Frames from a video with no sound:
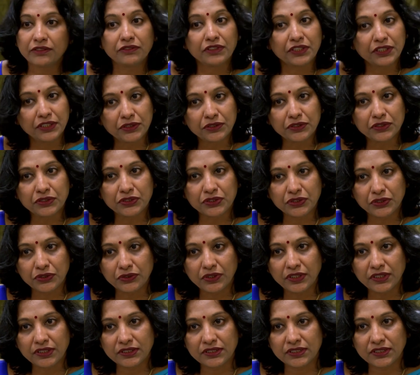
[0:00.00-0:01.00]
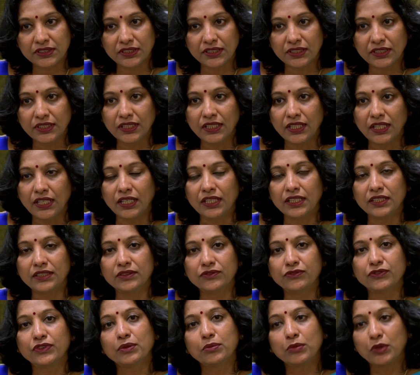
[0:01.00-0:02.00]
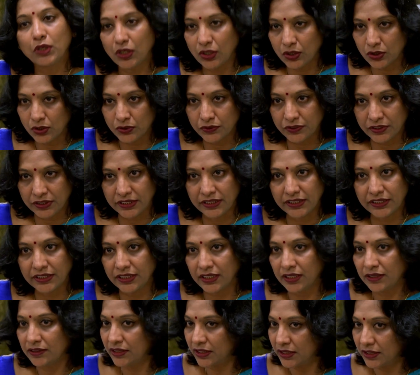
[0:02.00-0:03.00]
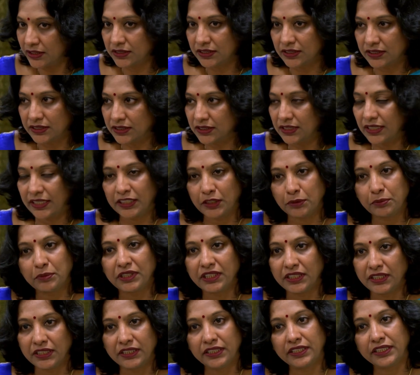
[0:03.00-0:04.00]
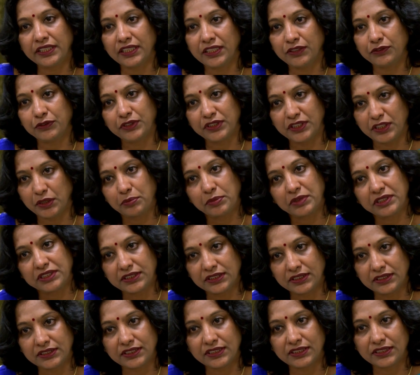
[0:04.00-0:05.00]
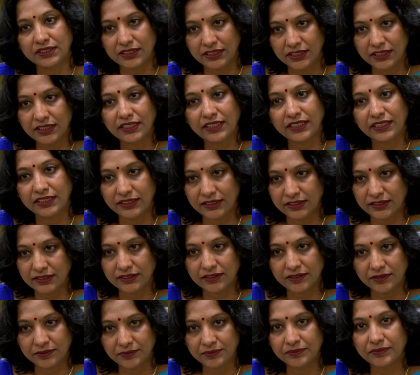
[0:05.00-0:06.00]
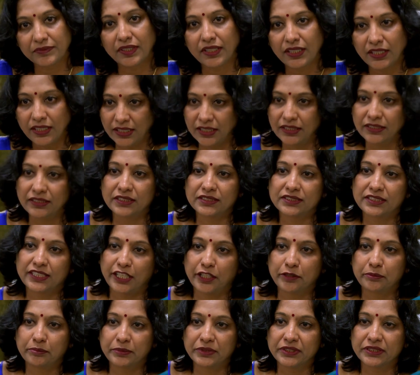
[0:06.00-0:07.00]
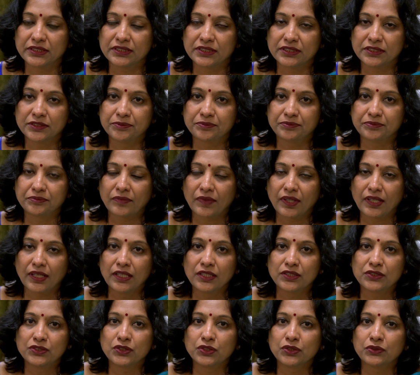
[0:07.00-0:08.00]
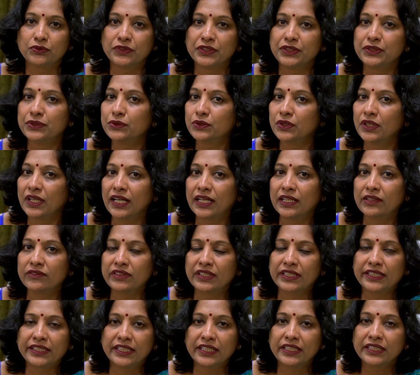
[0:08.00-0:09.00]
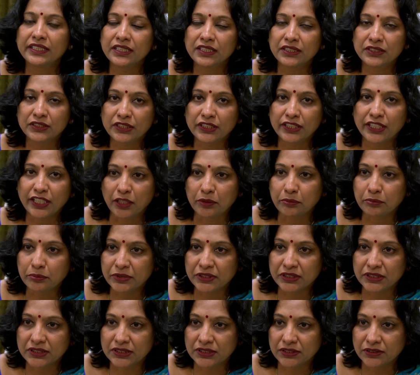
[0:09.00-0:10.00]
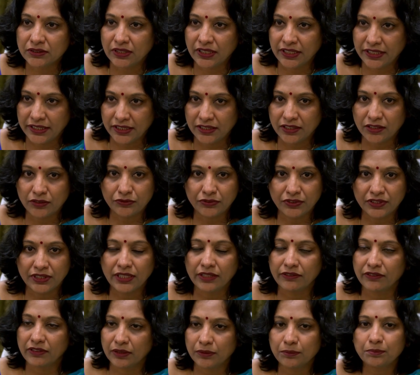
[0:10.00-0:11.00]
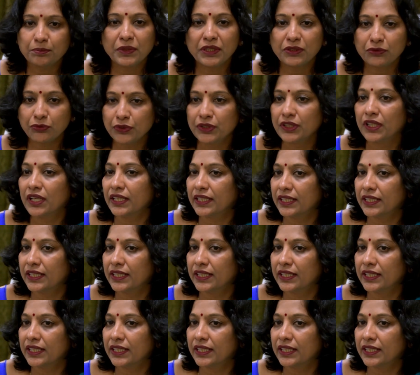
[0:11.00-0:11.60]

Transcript: very good students, and from all over India. This is like mini India. We represent it in this campus. So we do have, like any other campus, so like for development. But we are